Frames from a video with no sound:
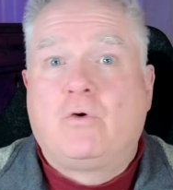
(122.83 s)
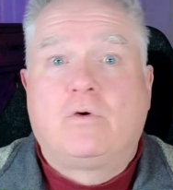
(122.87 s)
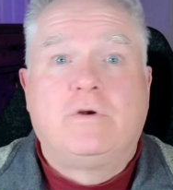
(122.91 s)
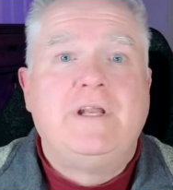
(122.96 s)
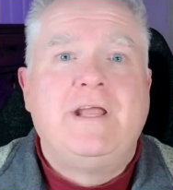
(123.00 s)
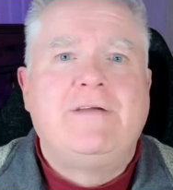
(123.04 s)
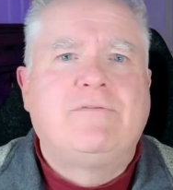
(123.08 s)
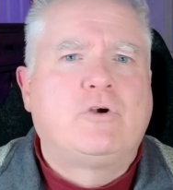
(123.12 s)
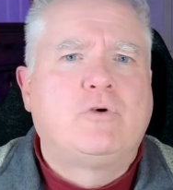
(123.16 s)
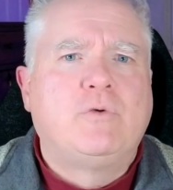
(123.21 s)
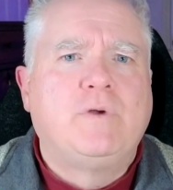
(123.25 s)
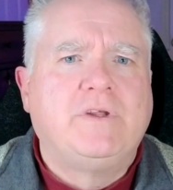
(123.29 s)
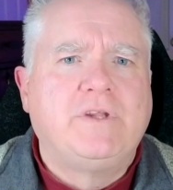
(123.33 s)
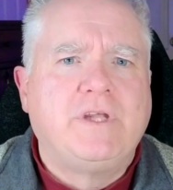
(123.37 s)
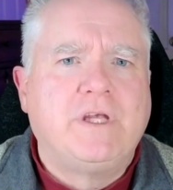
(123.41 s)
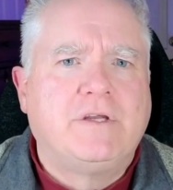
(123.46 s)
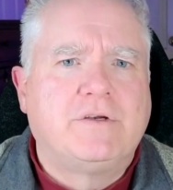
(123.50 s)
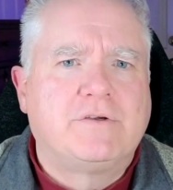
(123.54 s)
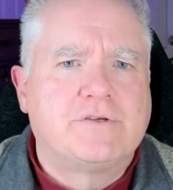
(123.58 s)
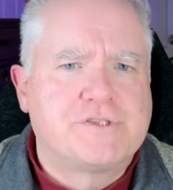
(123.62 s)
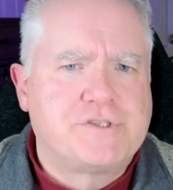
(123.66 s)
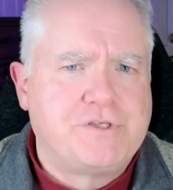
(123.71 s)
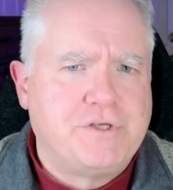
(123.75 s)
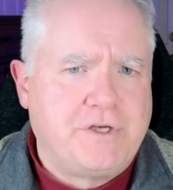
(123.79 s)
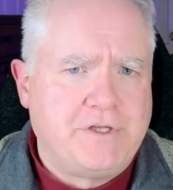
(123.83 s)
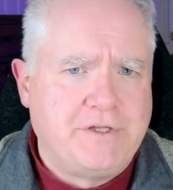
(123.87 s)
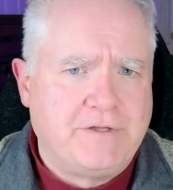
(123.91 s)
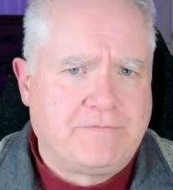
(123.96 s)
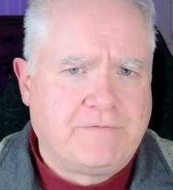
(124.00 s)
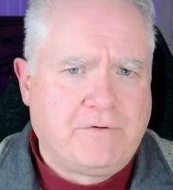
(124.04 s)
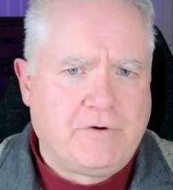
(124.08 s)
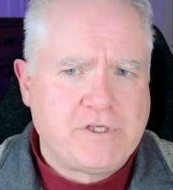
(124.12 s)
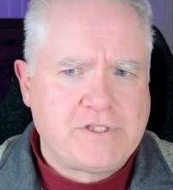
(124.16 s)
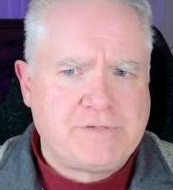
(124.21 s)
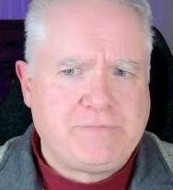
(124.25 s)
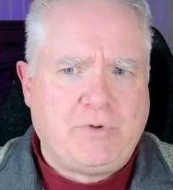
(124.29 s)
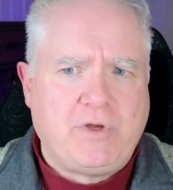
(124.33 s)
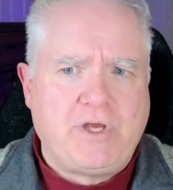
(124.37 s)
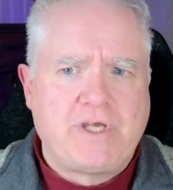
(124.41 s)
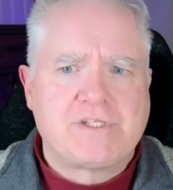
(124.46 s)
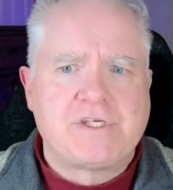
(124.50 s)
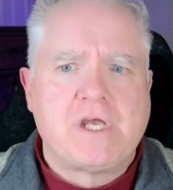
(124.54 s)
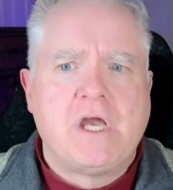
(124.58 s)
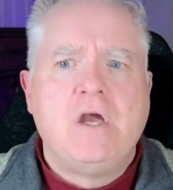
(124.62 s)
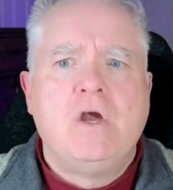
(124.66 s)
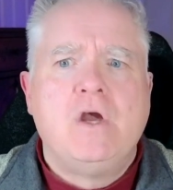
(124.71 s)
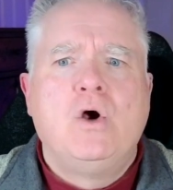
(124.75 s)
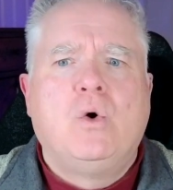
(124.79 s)
never really understood in the first place
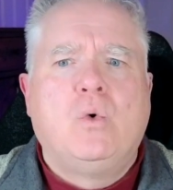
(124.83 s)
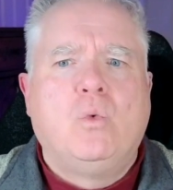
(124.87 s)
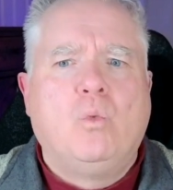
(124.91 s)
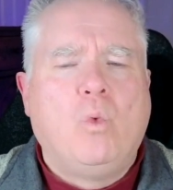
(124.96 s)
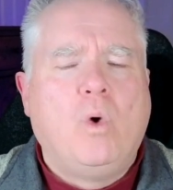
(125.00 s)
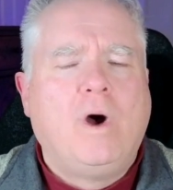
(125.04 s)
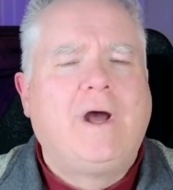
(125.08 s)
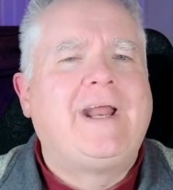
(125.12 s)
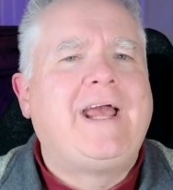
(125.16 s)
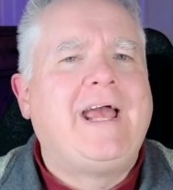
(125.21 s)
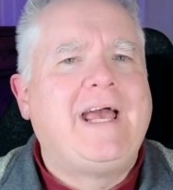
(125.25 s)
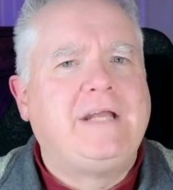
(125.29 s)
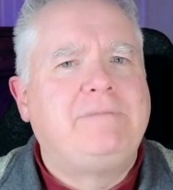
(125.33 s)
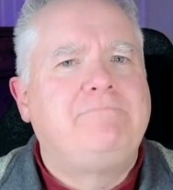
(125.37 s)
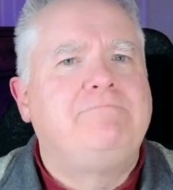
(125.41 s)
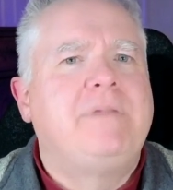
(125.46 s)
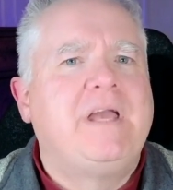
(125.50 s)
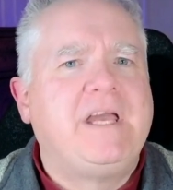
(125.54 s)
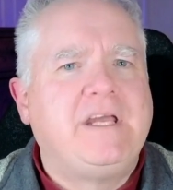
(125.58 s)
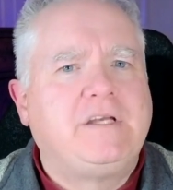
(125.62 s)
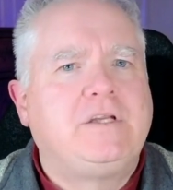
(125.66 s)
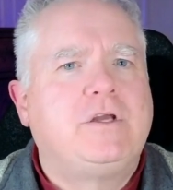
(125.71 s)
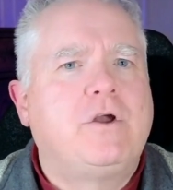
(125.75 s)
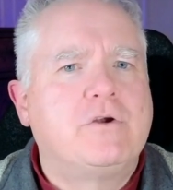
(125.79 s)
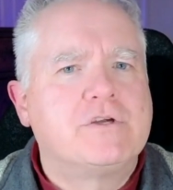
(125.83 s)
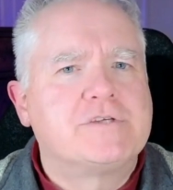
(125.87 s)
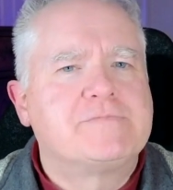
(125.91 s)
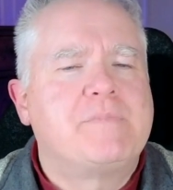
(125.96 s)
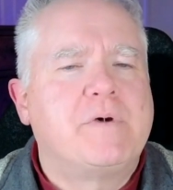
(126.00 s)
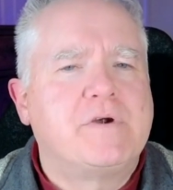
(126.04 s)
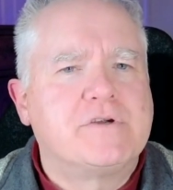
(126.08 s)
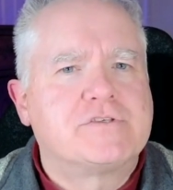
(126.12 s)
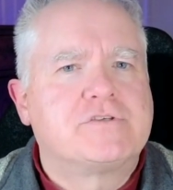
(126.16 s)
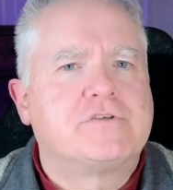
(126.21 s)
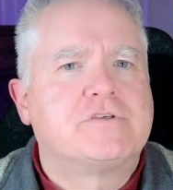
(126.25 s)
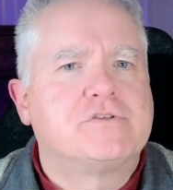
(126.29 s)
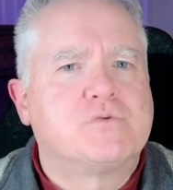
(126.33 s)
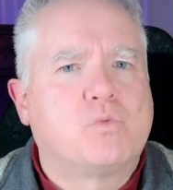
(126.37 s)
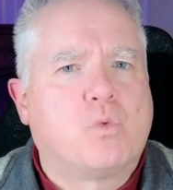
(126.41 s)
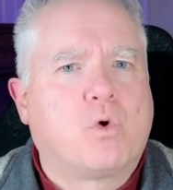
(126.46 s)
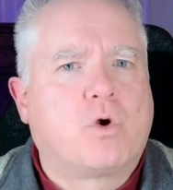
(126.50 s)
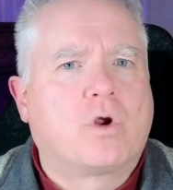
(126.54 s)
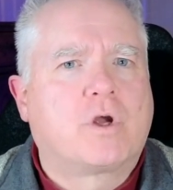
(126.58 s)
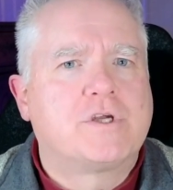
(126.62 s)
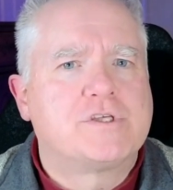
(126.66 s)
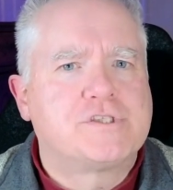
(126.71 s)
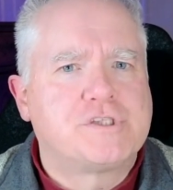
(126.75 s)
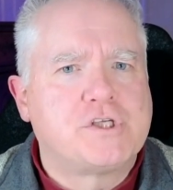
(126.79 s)
what had made Ghostbusters
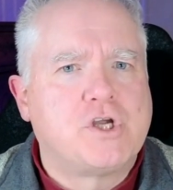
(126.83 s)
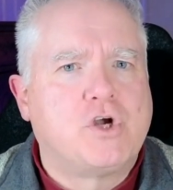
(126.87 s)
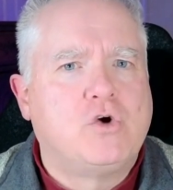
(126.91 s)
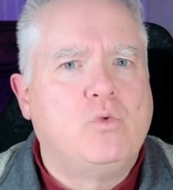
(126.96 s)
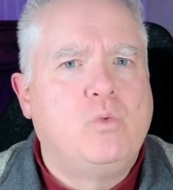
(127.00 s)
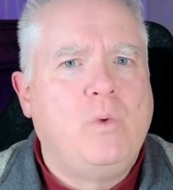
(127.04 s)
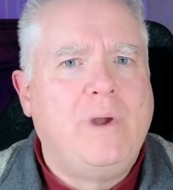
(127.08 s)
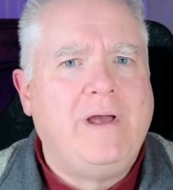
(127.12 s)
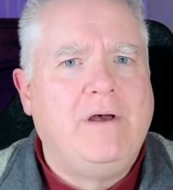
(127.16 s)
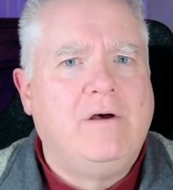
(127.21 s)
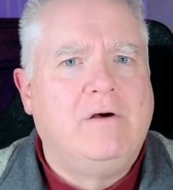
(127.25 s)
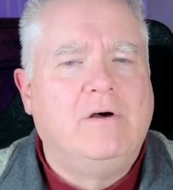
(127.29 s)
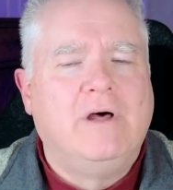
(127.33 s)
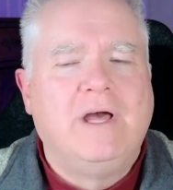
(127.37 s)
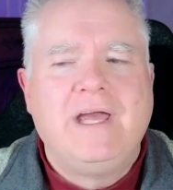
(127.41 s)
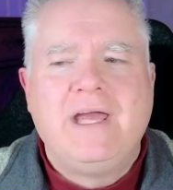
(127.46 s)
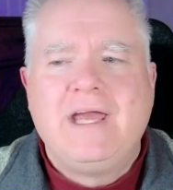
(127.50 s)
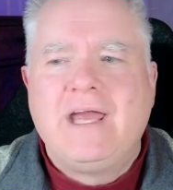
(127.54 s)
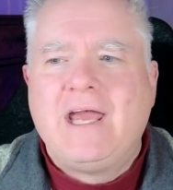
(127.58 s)
work so well.